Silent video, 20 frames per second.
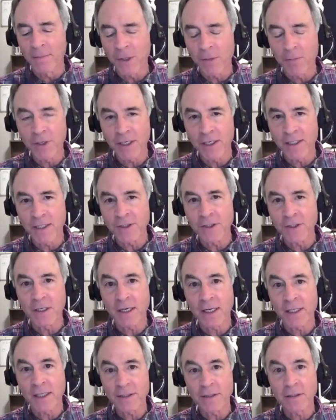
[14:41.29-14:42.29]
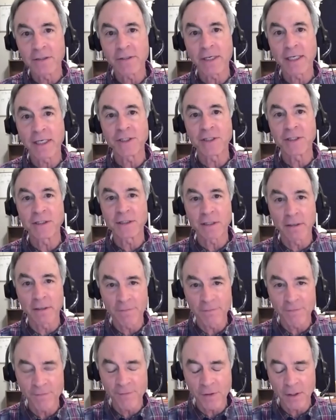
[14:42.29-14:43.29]
because concentrations
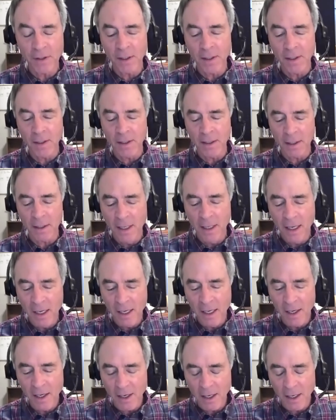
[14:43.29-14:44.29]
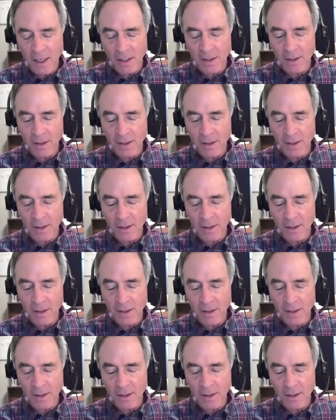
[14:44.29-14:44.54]
of uh, uh,